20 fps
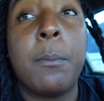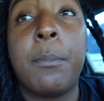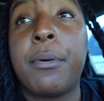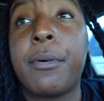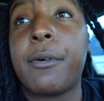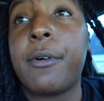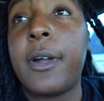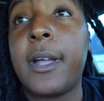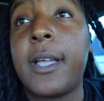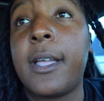
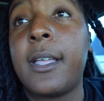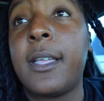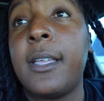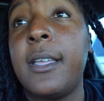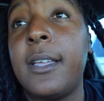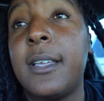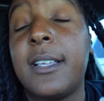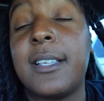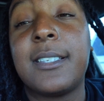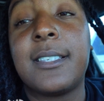Pray
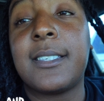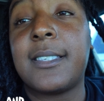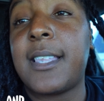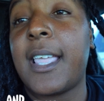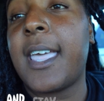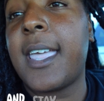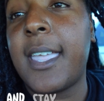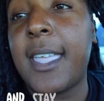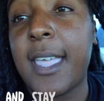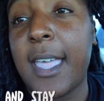and
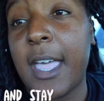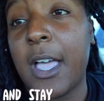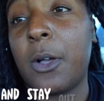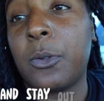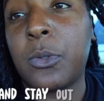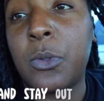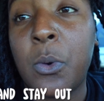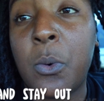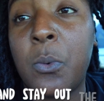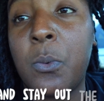stay
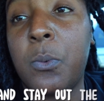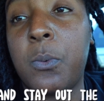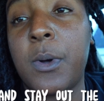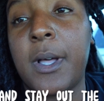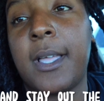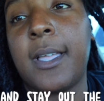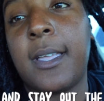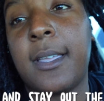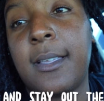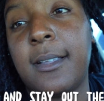out the
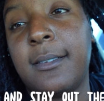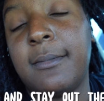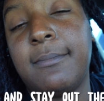way.